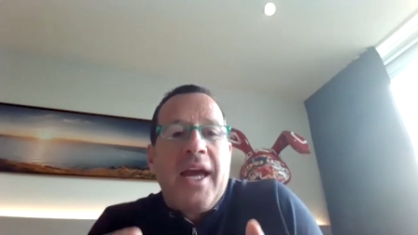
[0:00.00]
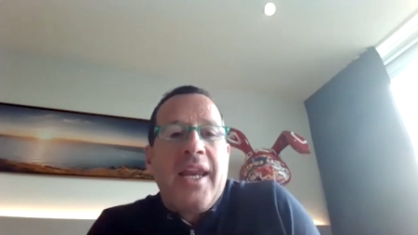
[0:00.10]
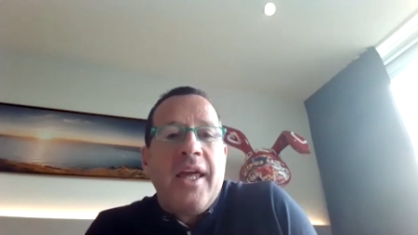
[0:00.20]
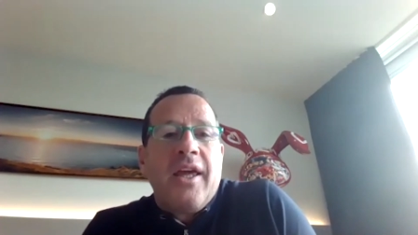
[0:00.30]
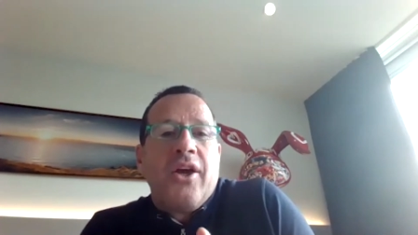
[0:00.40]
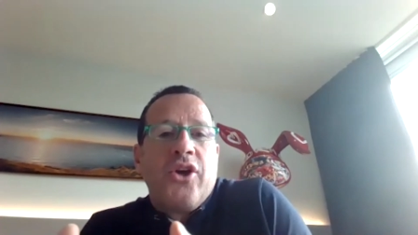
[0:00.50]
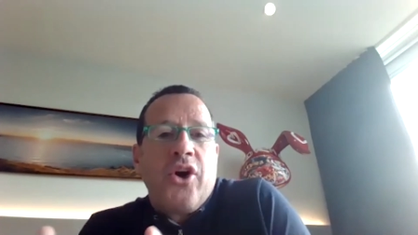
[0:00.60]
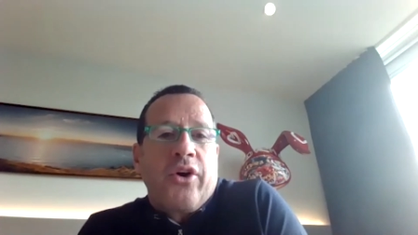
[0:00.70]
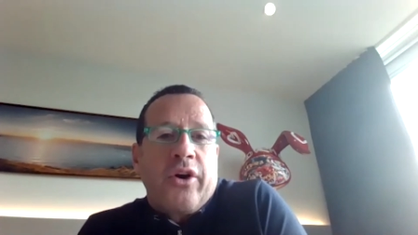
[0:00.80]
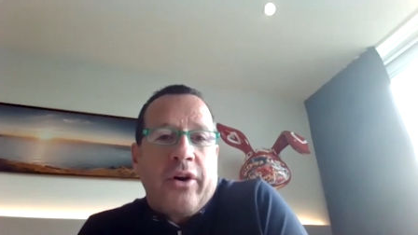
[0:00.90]
getting
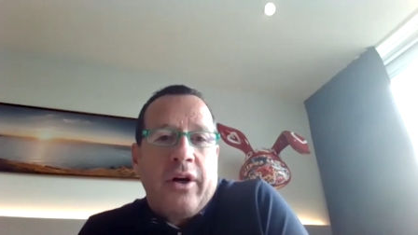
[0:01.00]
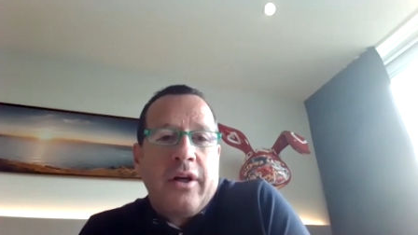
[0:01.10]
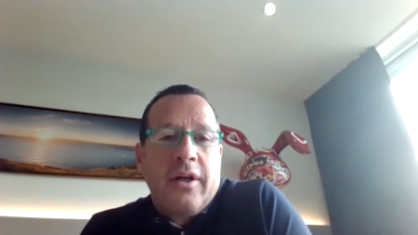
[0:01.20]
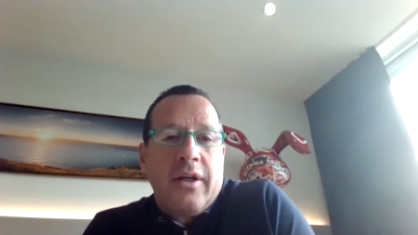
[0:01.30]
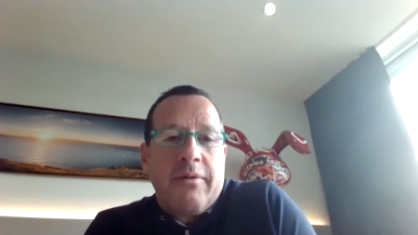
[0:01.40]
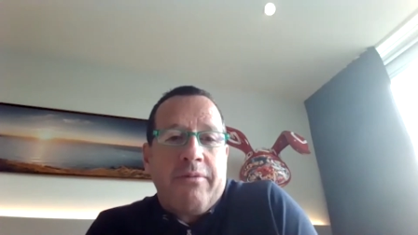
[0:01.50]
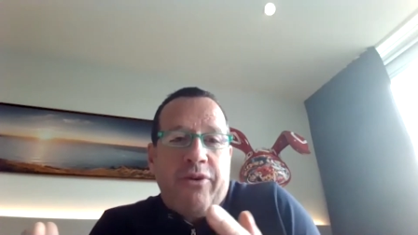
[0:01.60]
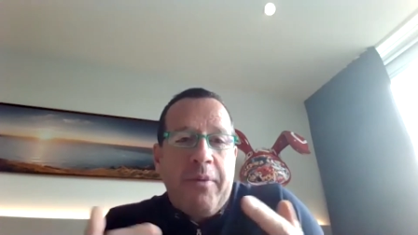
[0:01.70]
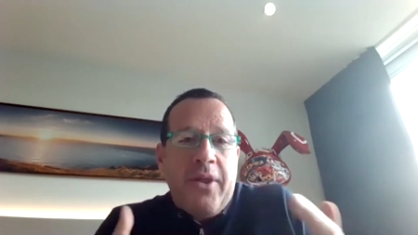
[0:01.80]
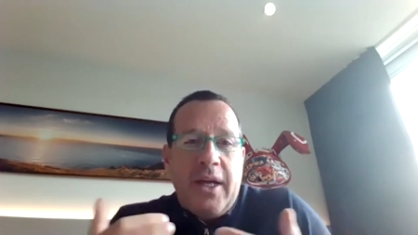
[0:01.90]
younger?
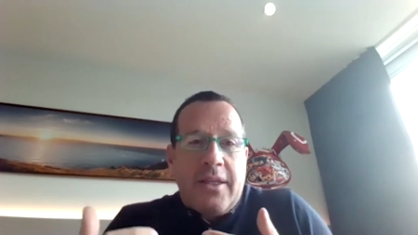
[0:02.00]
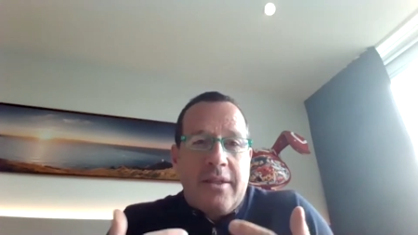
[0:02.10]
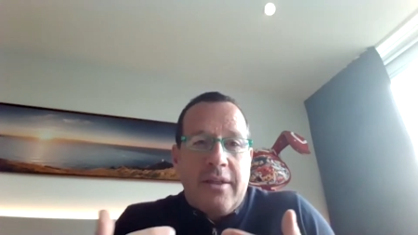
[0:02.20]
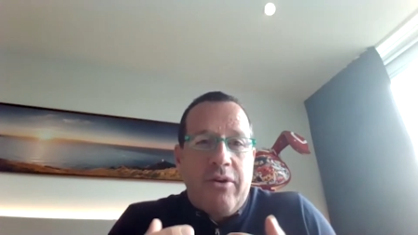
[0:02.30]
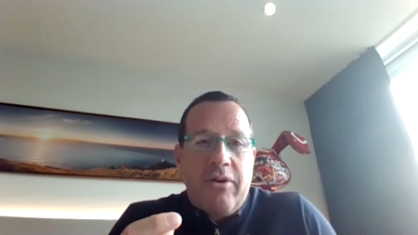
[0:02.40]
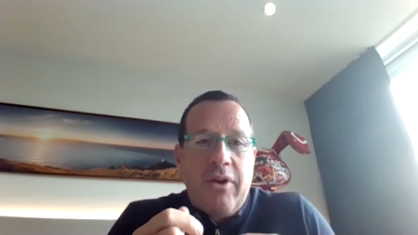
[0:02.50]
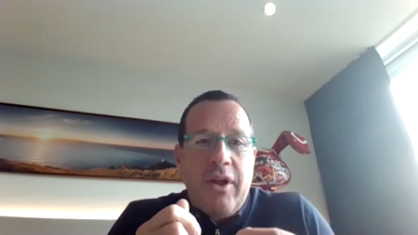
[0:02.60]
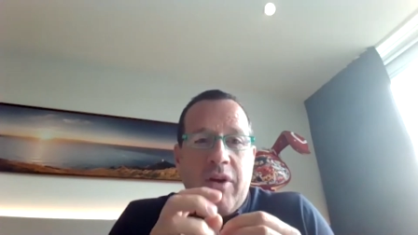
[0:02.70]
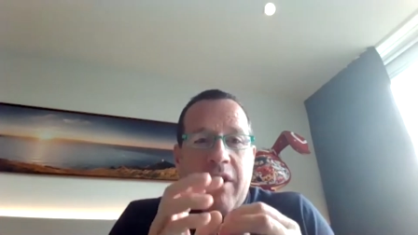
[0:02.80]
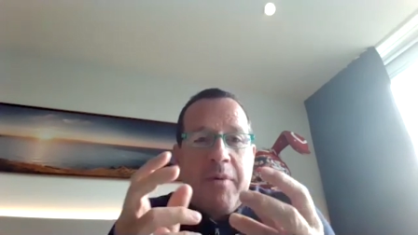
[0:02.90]
For me, that's you, you
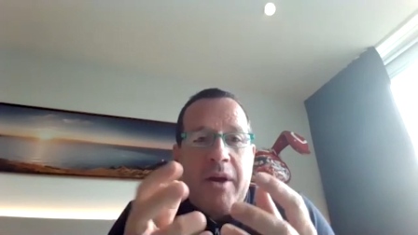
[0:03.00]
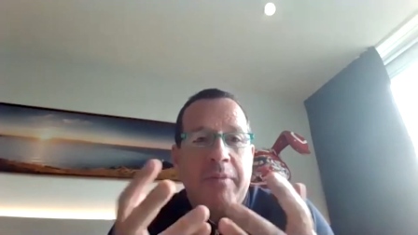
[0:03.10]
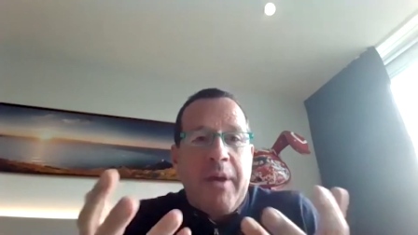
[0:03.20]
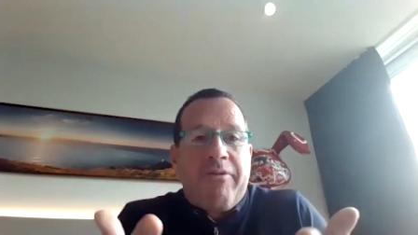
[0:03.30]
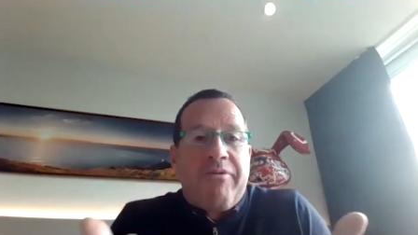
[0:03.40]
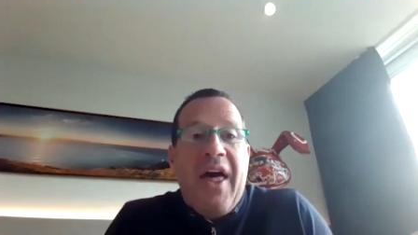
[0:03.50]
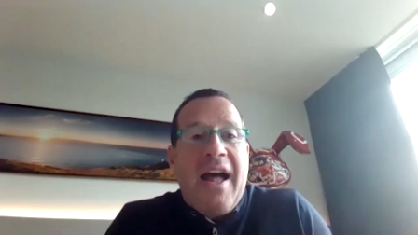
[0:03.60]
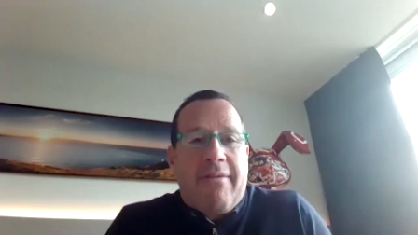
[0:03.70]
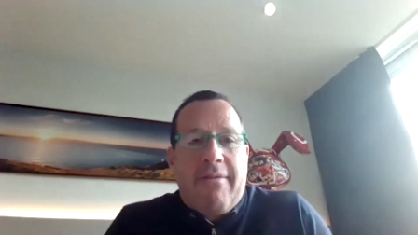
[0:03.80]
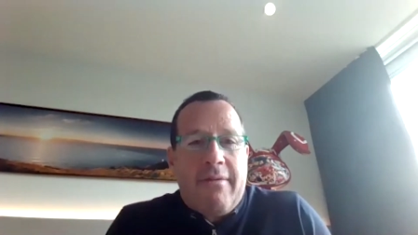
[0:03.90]
need to give me a little bit of
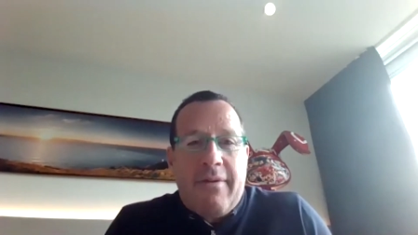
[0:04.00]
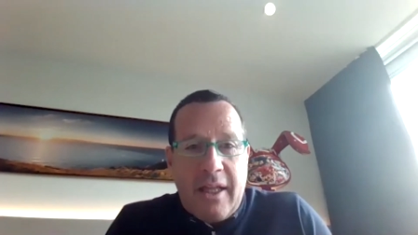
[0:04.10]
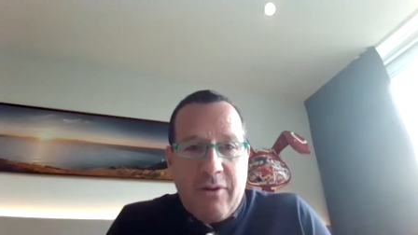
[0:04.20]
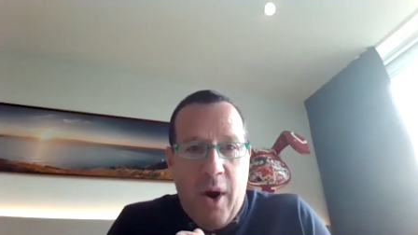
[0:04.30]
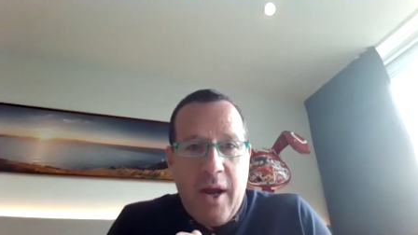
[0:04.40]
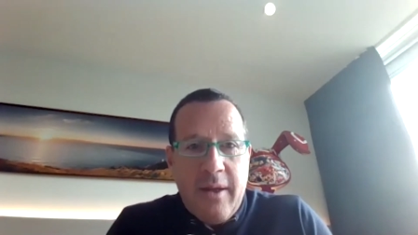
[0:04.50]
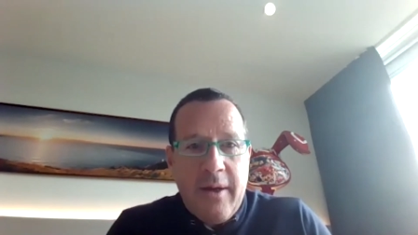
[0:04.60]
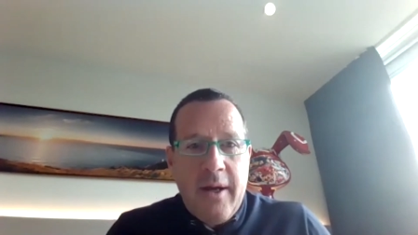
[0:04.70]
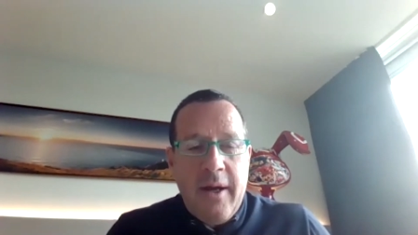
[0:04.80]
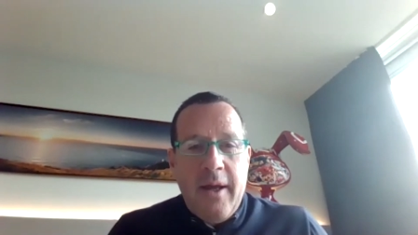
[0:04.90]
that. That's one.
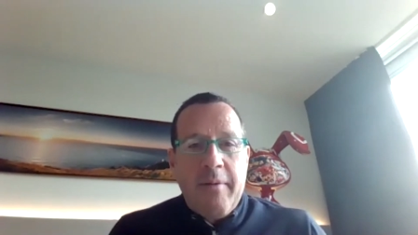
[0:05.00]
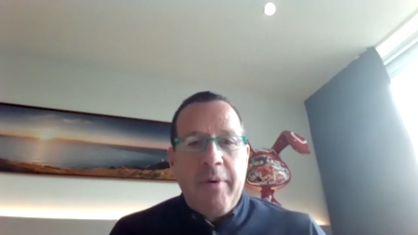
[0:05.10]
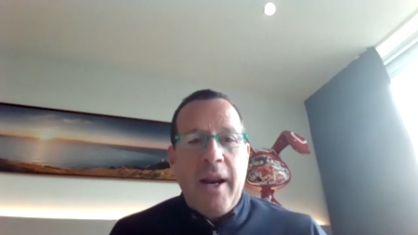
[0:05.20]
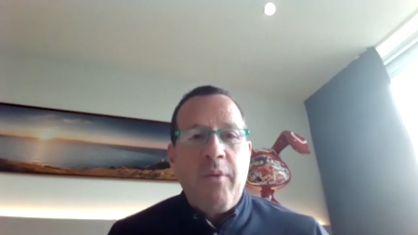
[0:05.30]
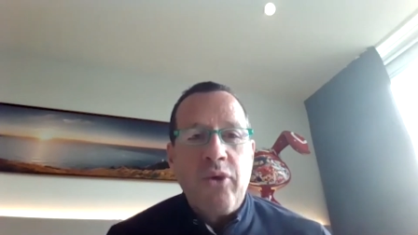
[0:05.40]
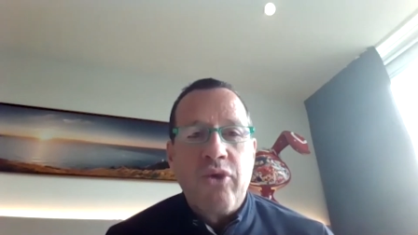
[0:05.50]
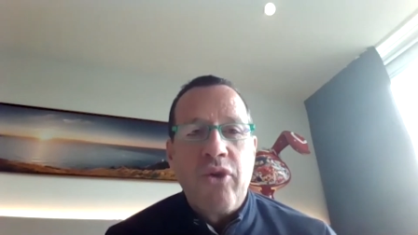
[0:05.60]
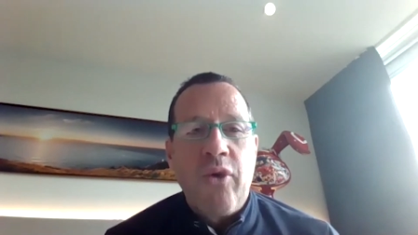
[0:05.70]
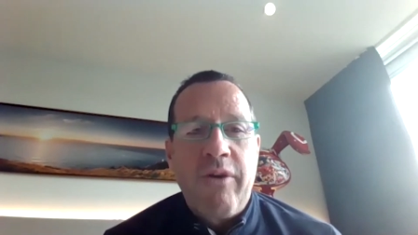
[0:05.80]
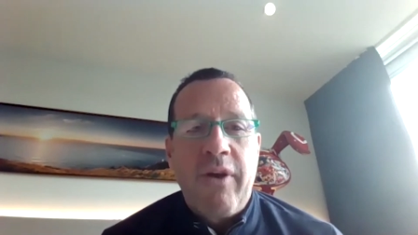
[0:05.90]
But I want to
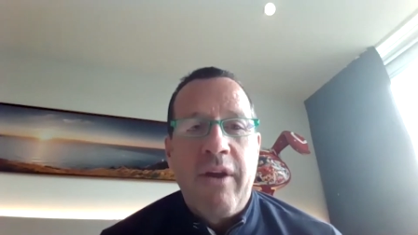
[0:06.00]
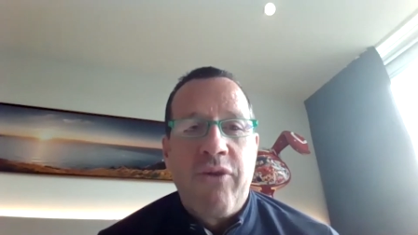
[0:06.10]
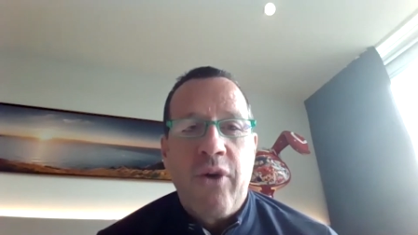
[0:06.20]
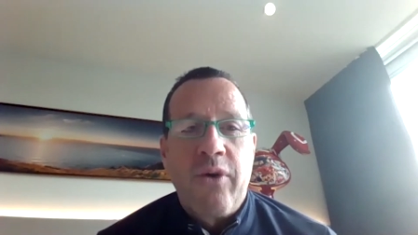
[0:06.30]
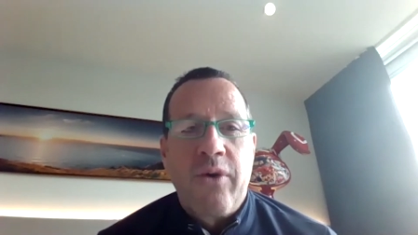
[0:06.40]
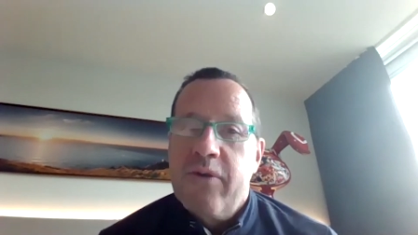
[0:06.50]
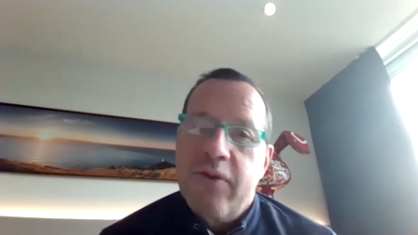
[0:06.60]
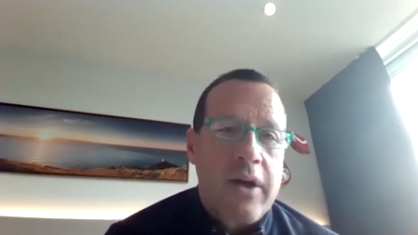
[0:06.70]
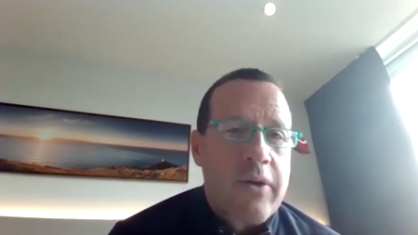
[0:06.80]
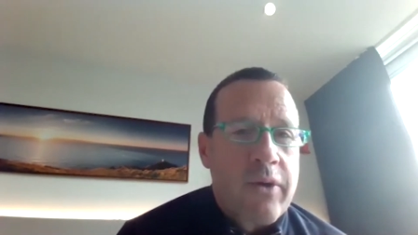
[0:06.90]
know if, if you're
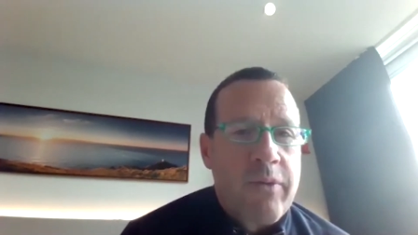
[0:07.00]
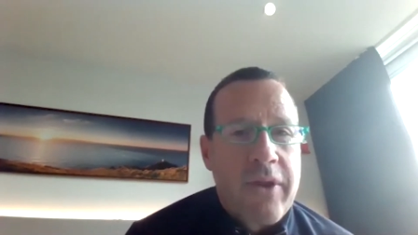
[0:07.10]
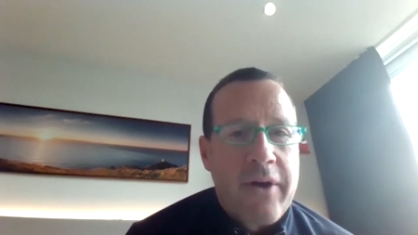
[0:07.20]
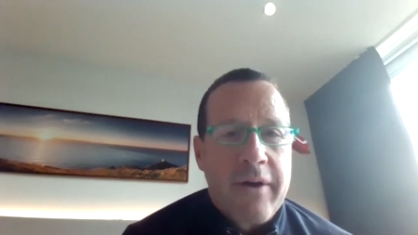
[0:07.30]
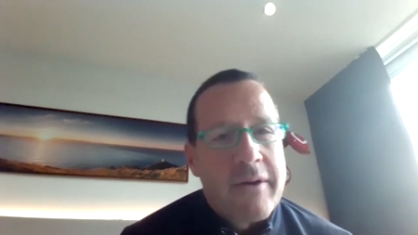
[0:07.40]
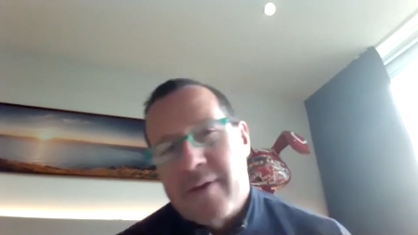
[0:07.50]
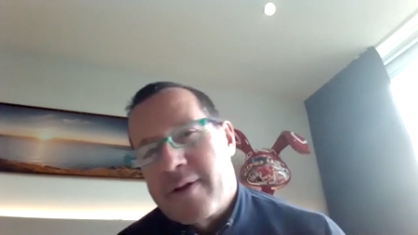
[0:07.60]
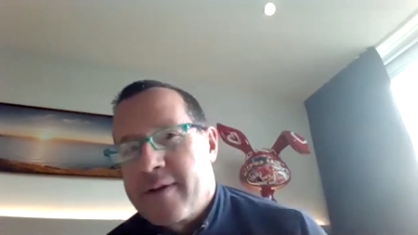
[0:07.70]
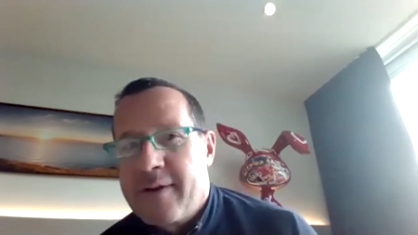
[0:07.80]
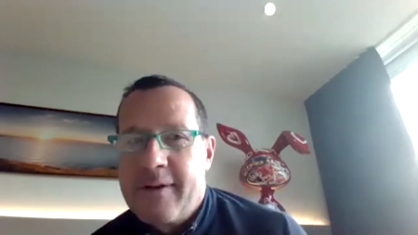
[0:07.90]
still good with the uh,
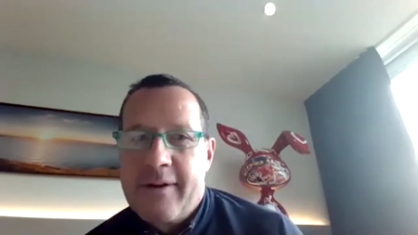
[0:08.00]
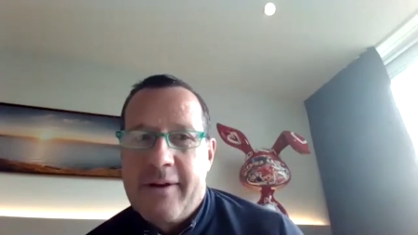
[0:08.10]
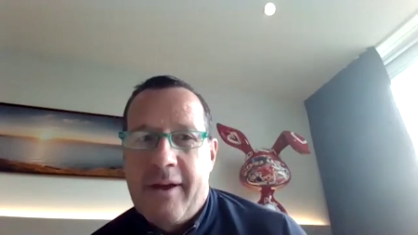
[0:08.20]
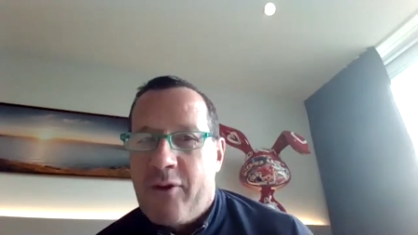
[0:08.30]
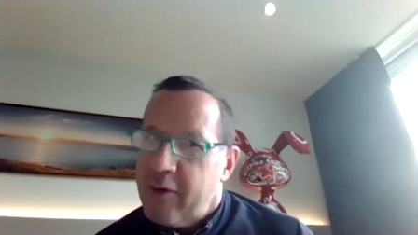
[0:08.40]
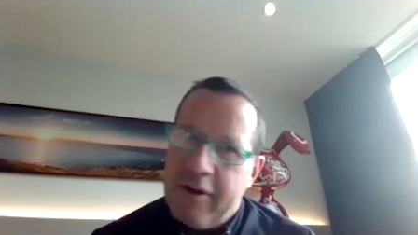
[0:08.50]
if you're